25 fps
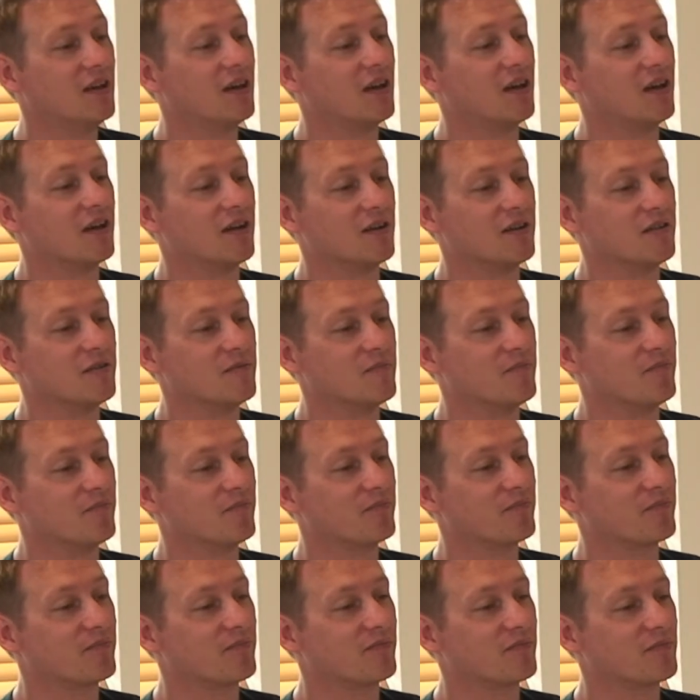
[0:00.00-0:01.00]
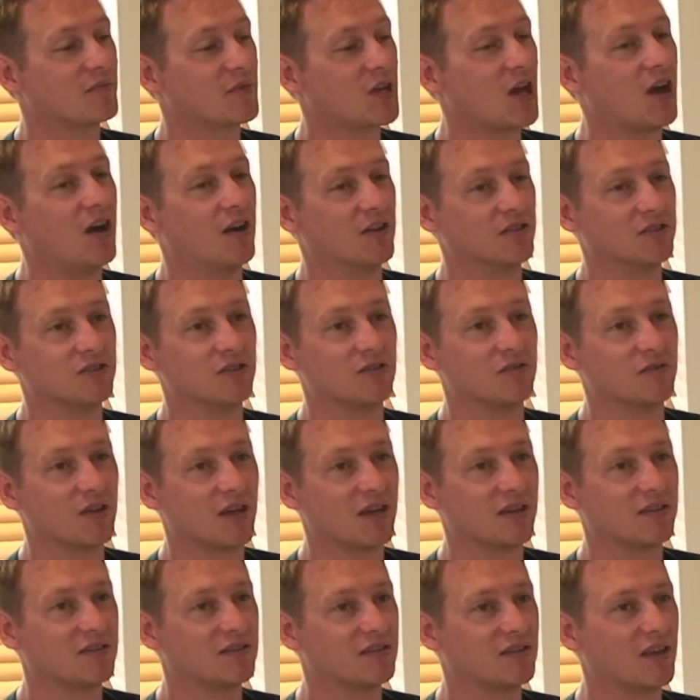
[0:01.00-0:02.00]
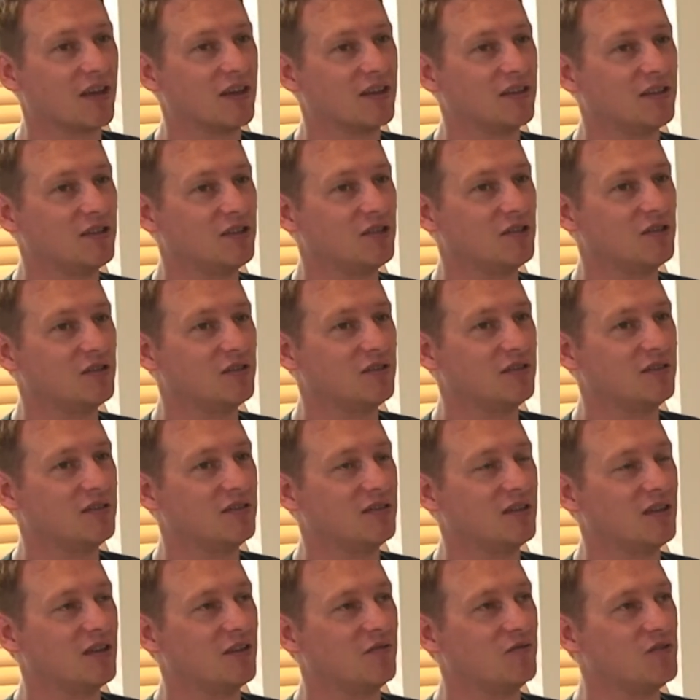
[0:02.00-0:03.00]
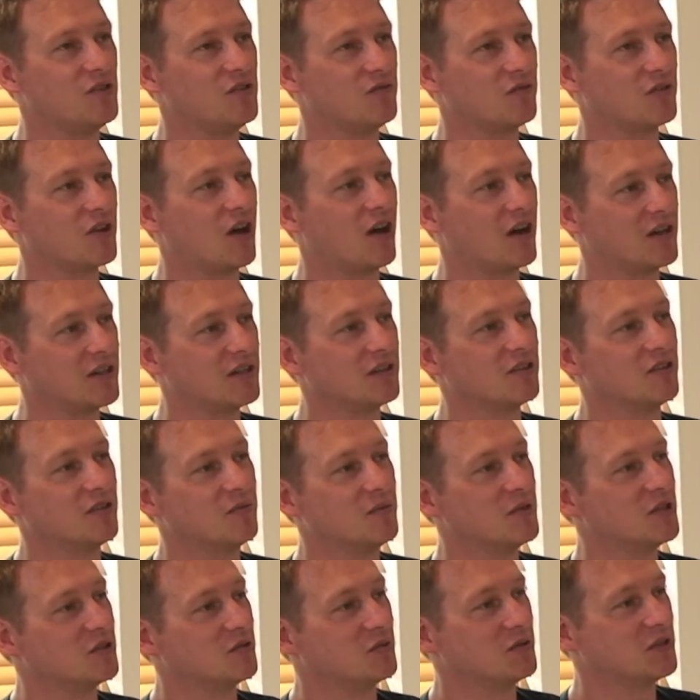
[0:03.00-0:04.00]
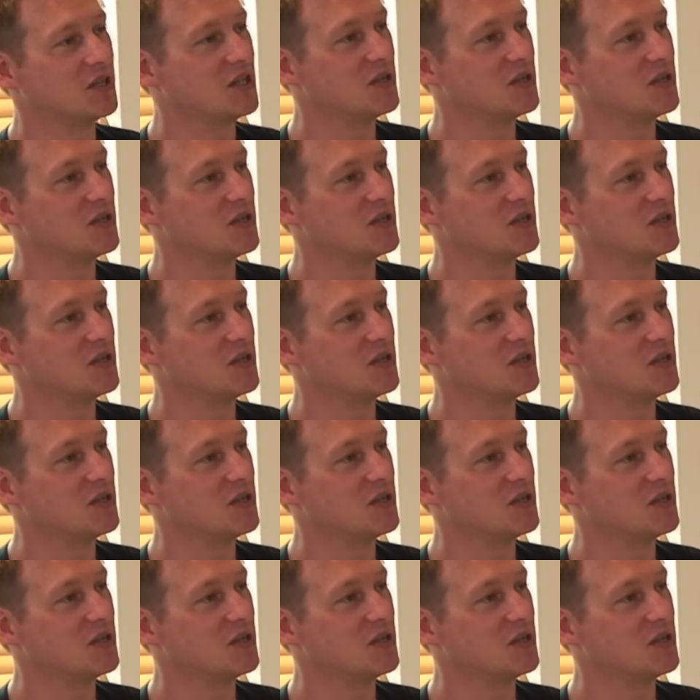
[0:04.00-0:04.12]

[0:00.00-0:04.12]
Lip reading: can't do that. If you've guided them into a